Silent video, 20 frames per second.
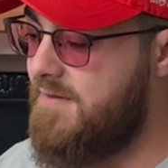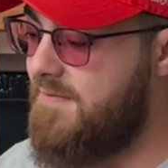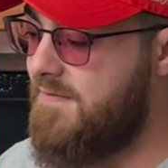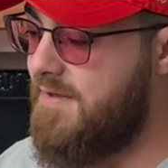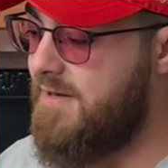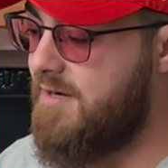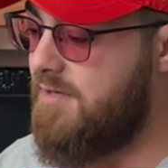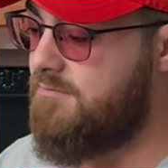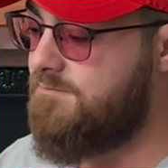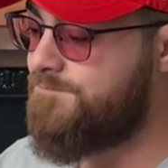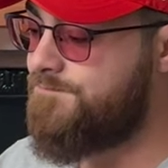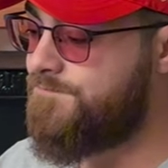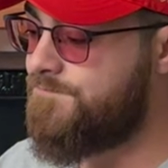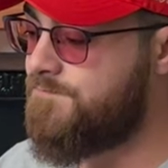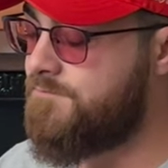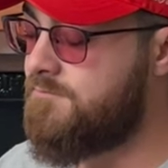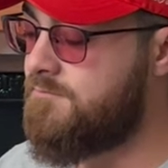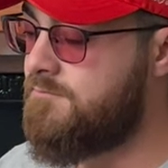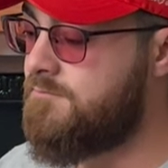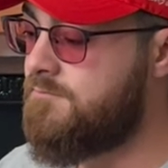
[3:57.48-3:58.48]
in there.
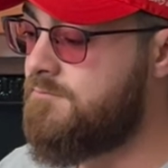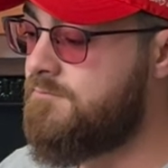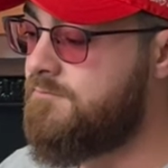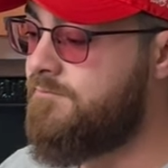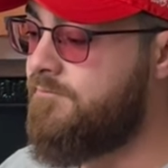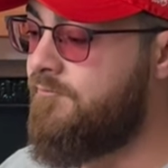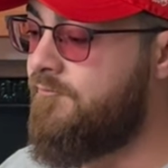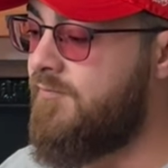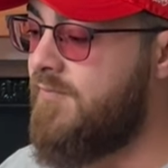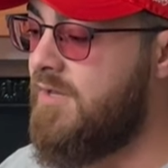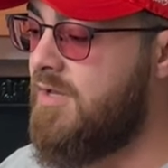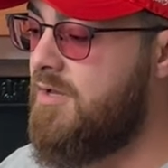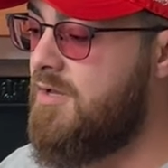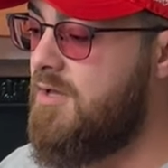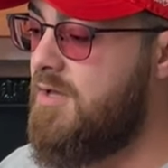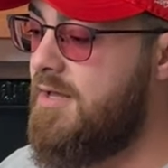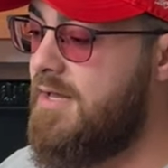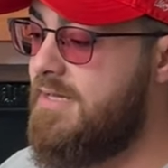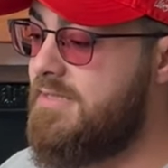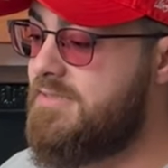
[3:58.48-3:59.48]

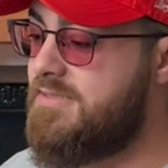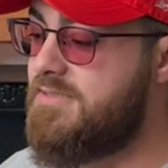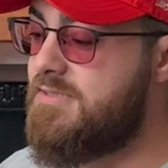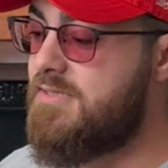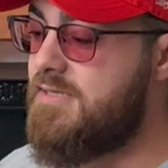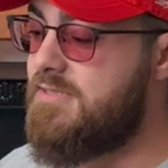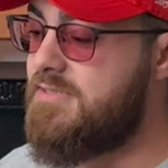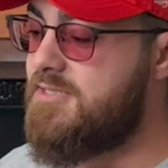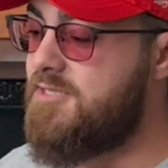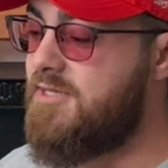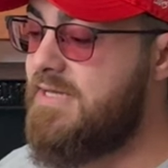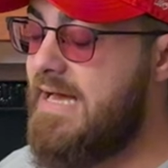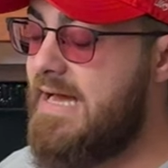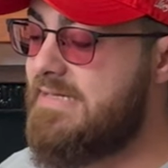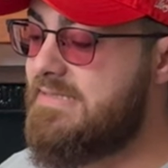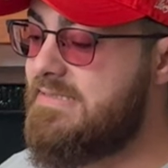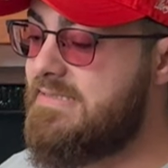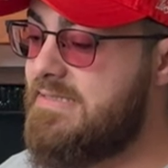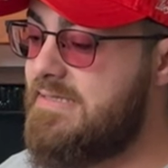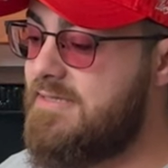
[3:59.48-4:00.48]
It's
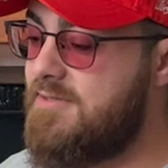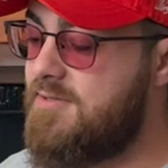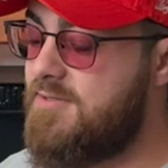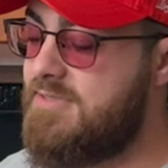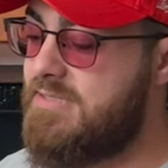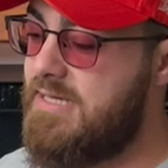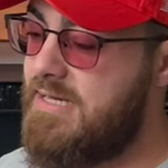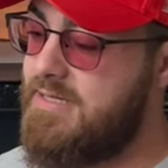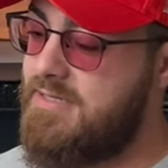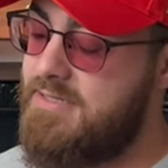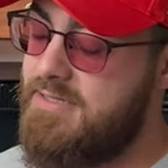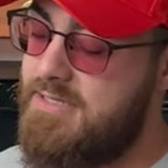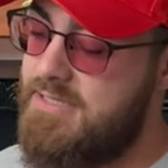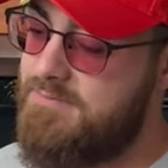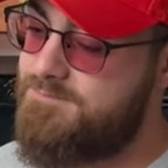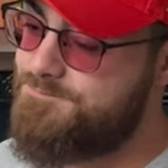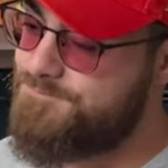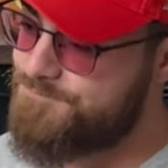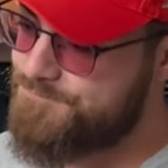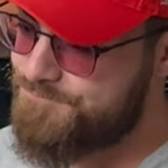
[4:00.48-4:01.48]
classy. It looks like
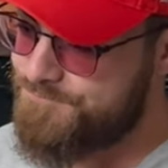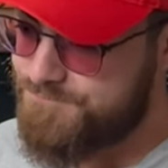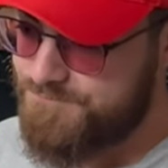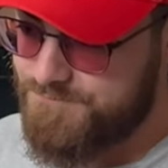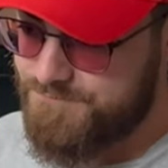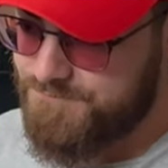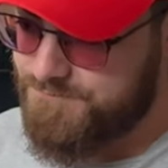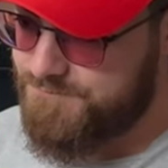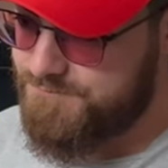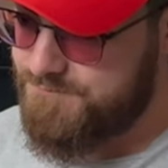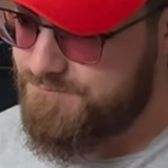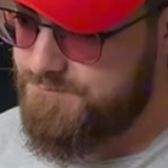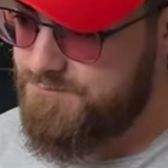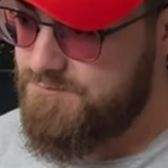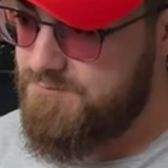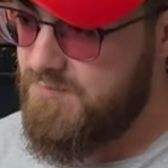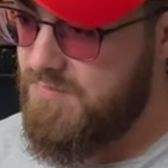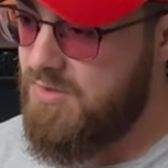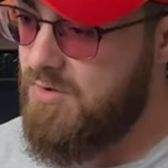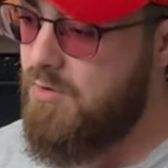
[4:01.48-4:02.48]
a
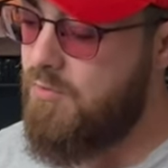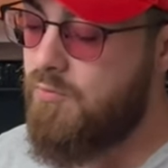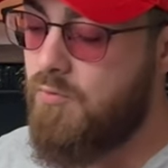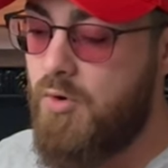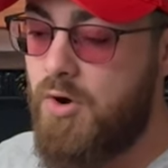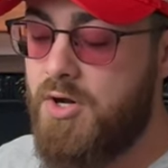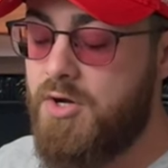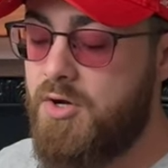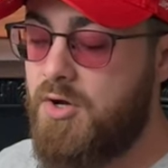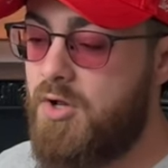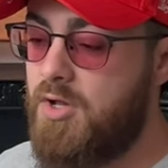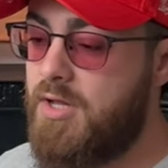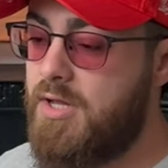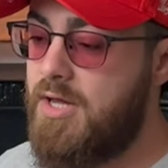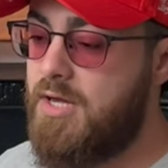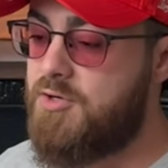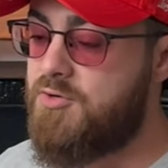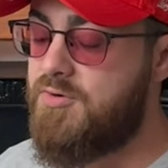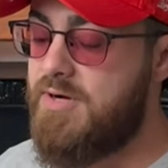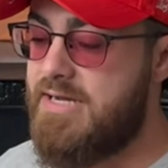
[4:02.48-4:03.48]
royal
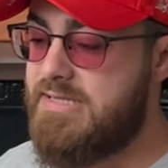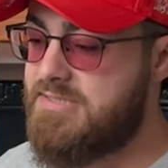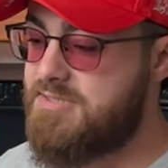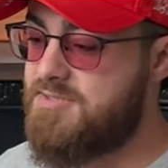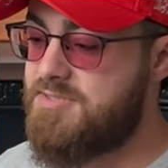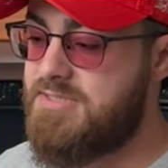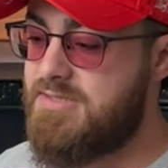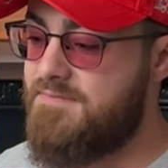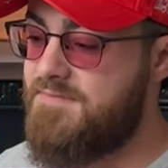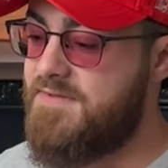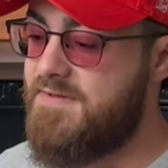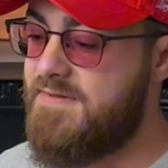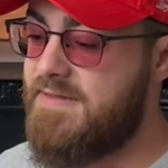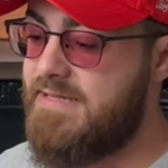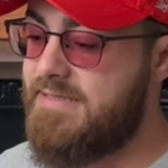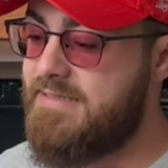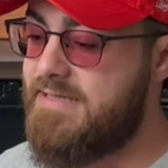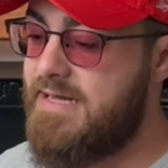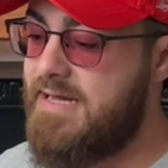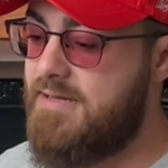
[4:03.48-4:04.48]
crest or something
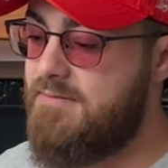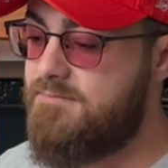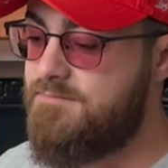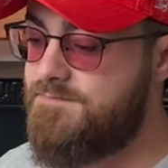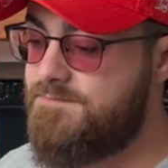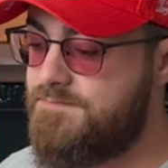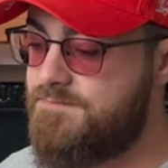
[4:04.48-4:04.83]
like that.